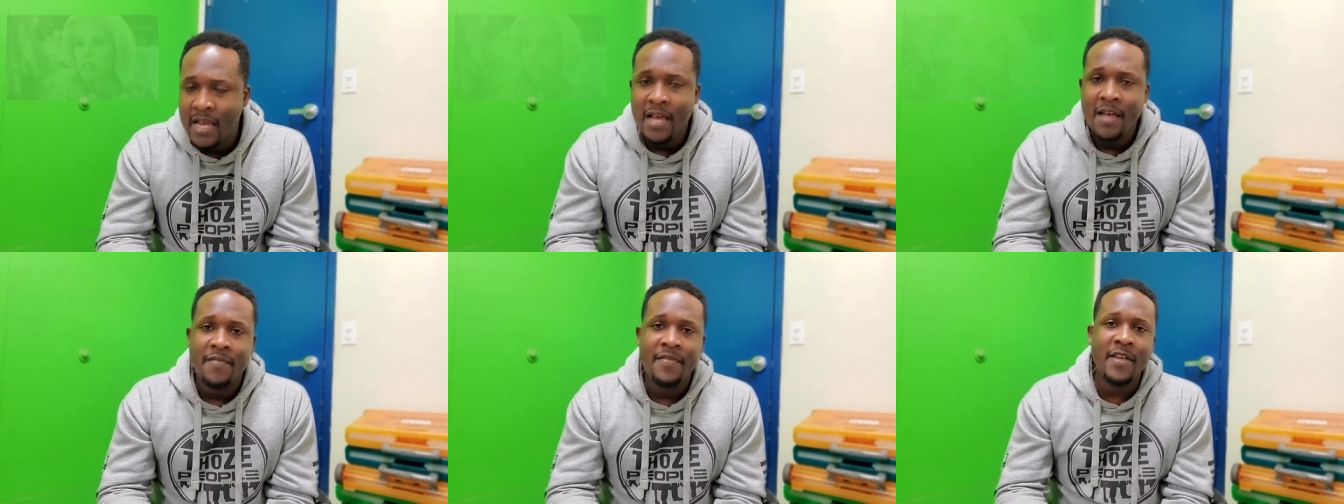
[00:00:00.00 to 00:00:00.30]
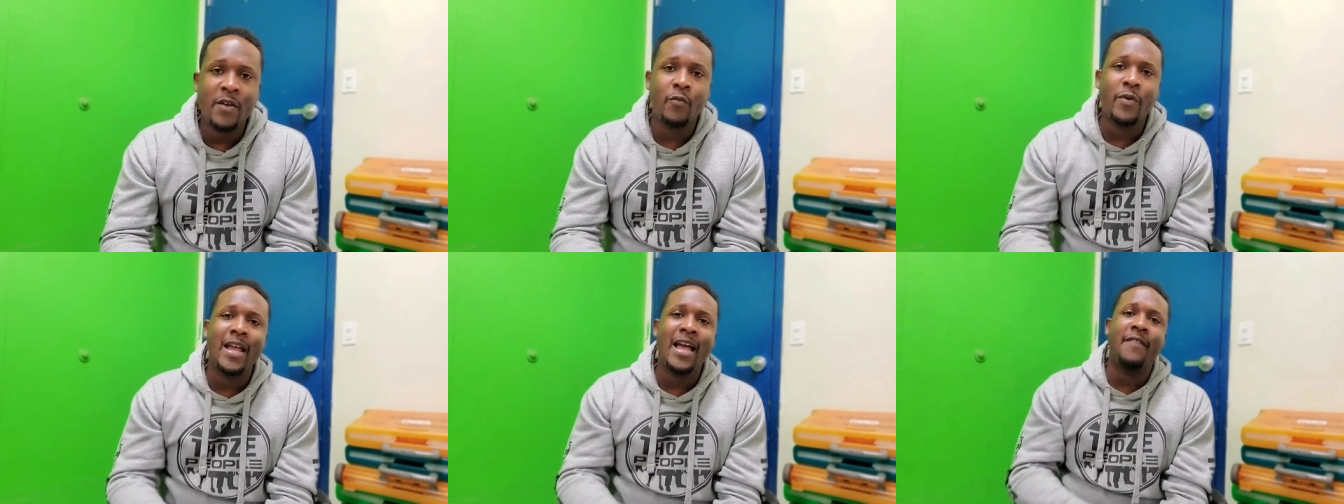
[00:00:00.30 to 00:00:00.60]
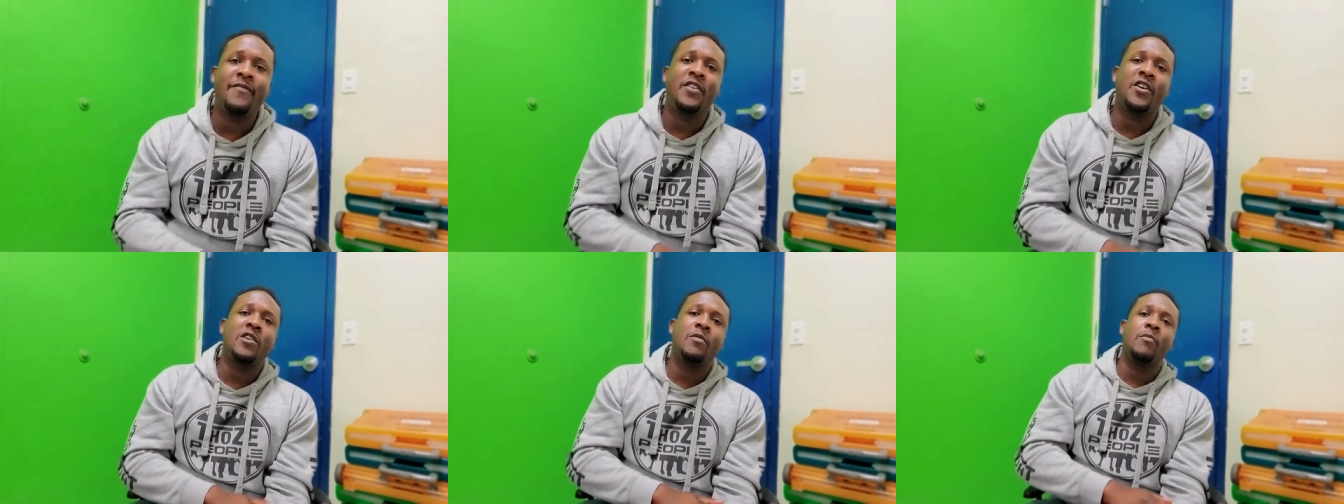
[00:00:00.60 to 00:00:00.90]
Then we have
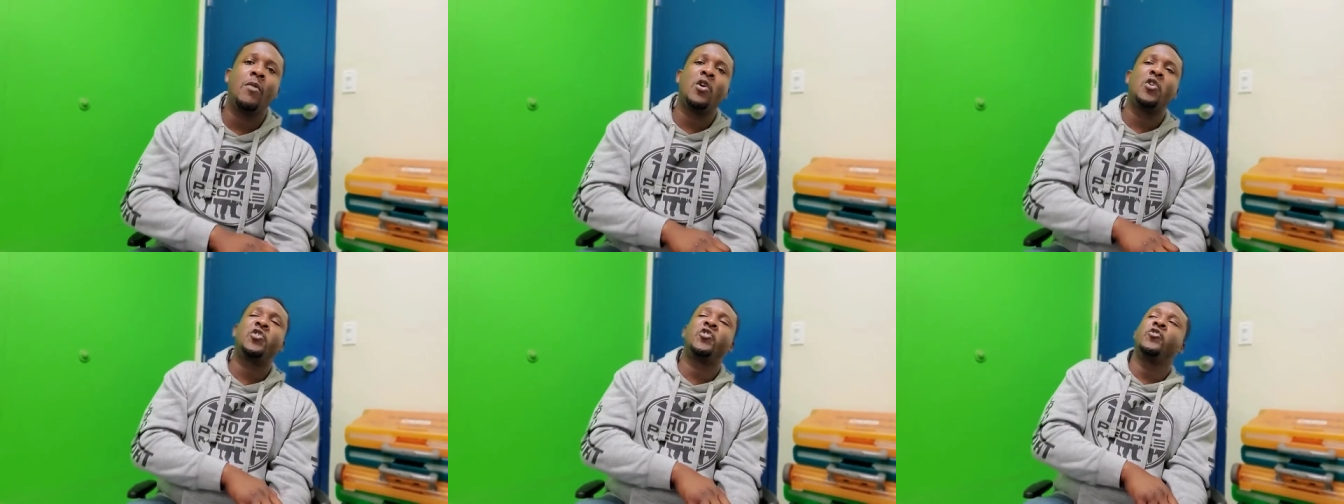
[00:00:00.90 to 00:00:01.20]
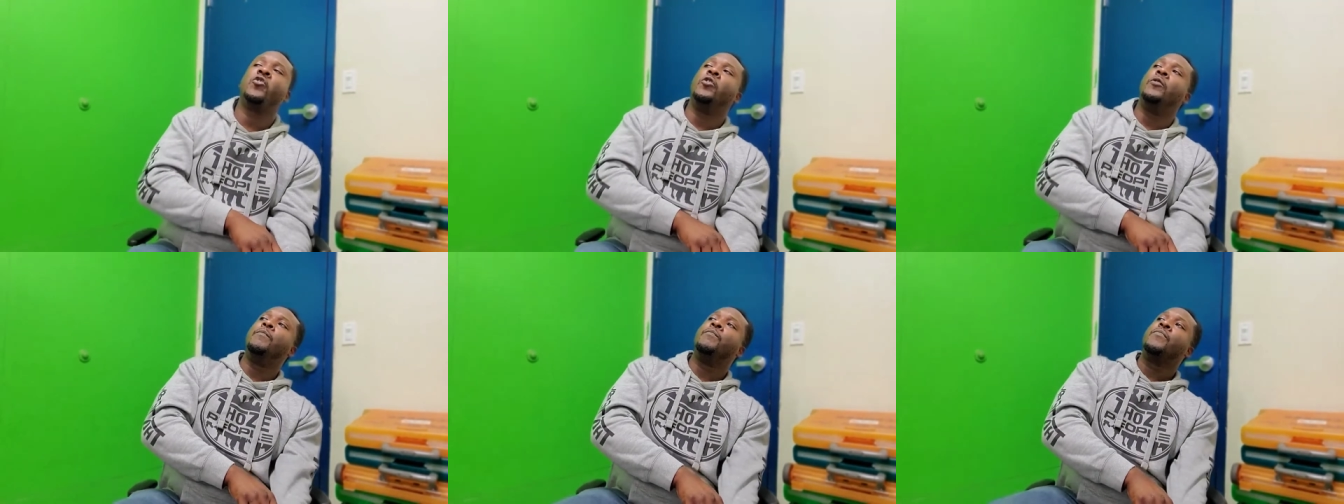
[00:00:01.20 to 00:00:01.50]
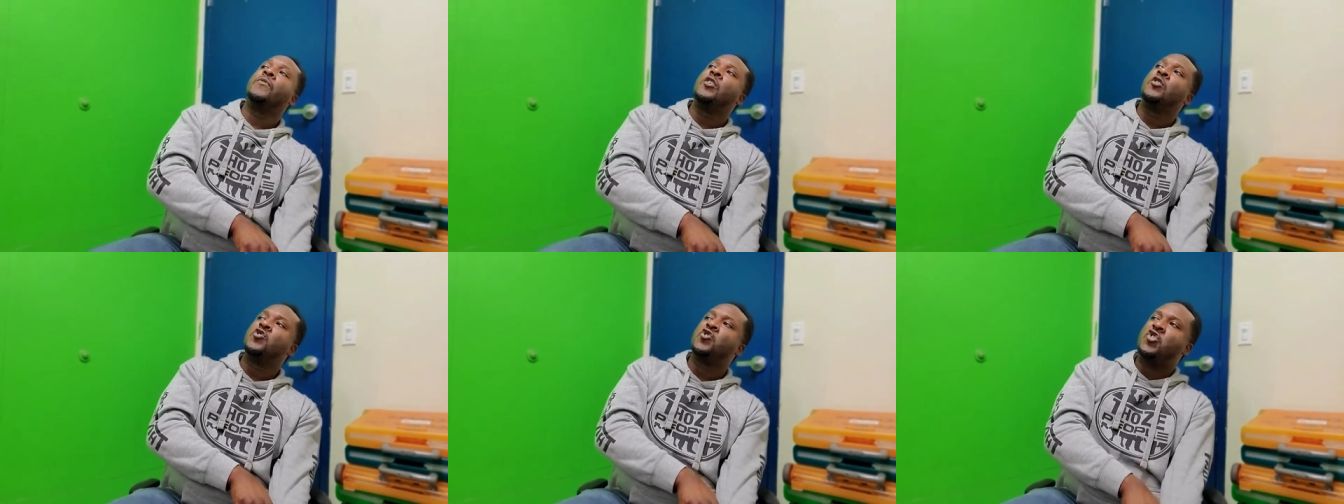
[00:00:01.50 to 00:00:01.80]
the commercial,
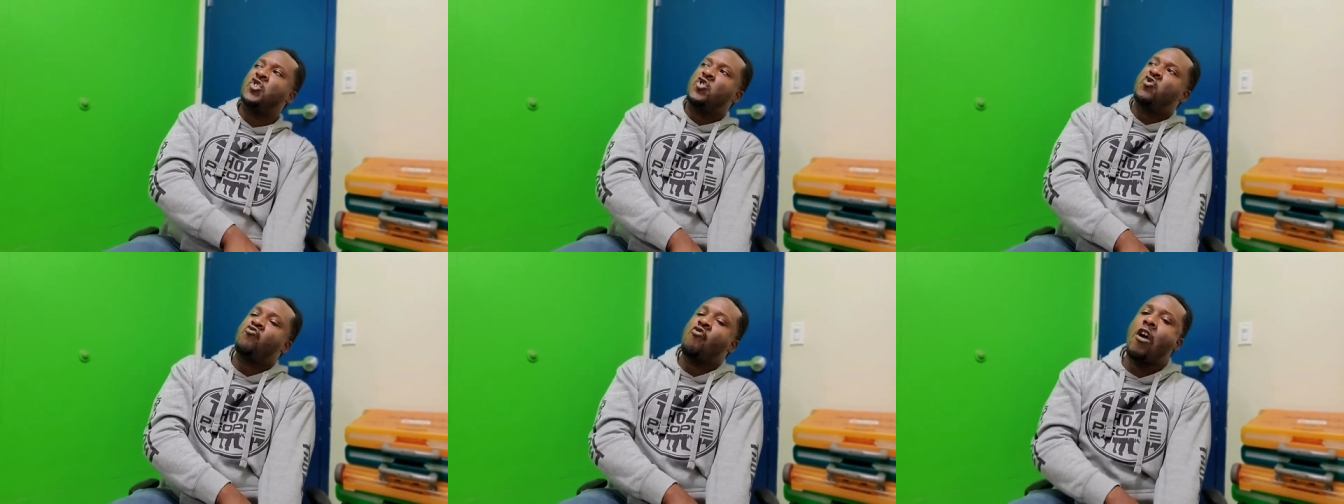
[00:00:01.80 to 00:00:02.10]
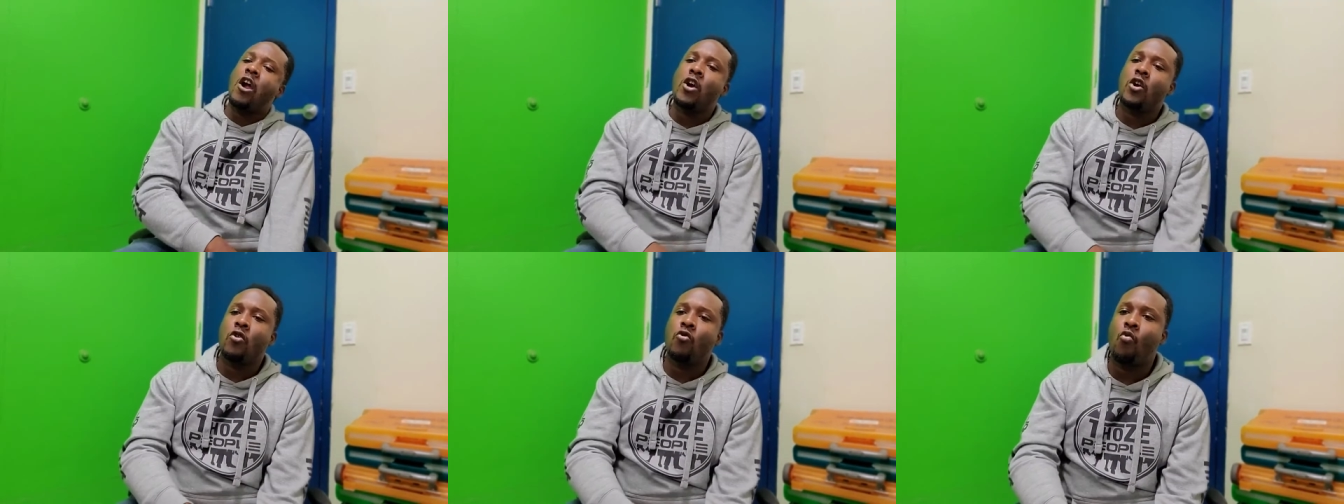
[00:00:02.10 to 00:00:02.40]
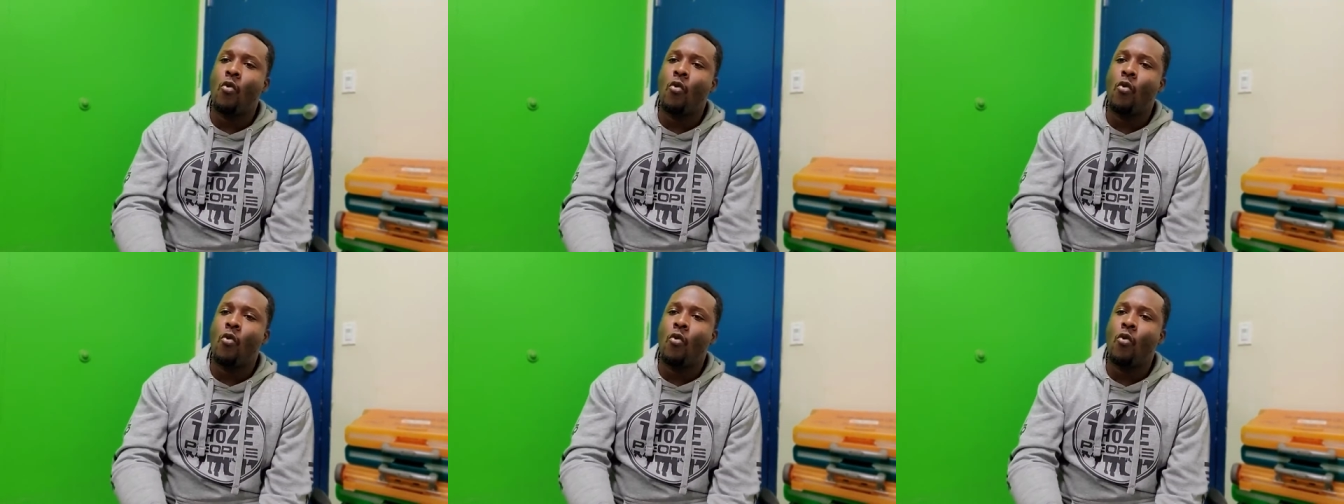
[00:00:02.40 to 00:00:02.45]
Strucker